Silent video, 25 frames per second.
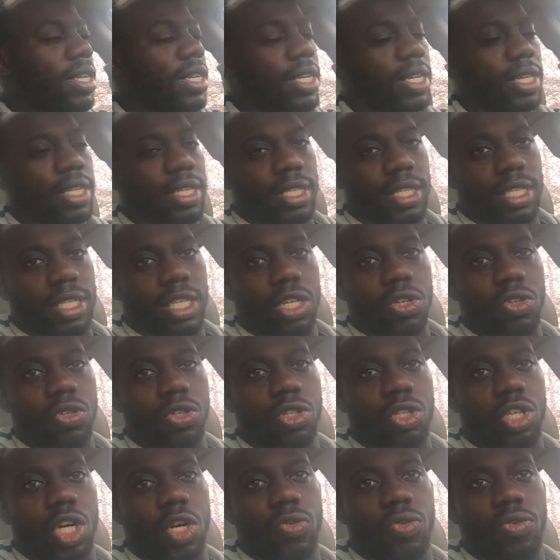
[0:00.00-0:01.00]
In Ezekiel, the
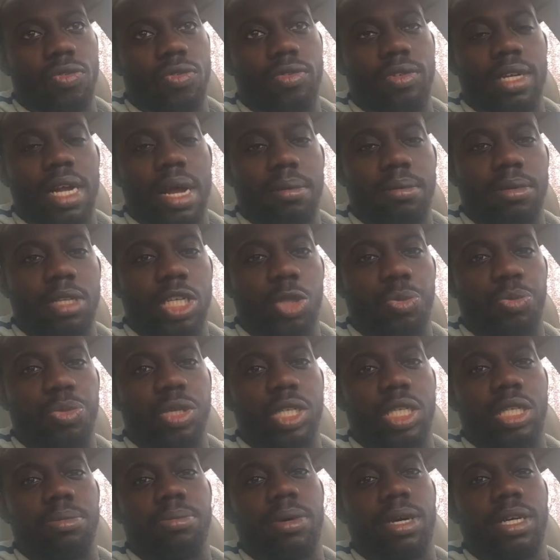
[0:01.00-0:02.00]
35th chapter, it
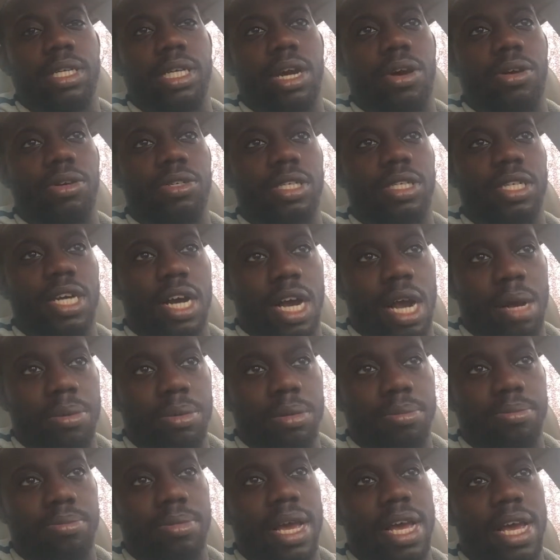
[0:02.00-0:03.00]
speaks about Yahushua
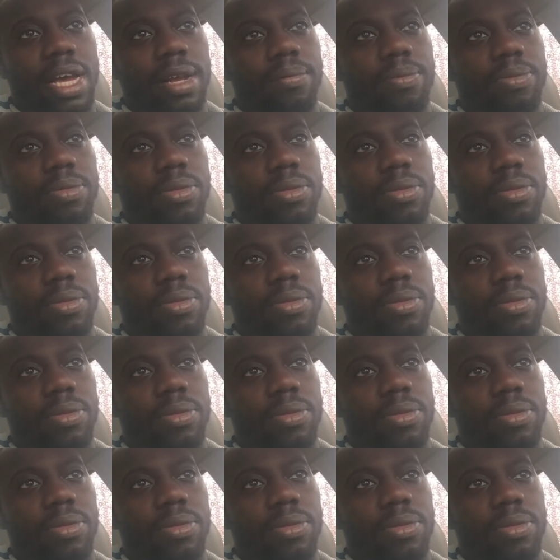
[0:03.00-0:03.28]
coming back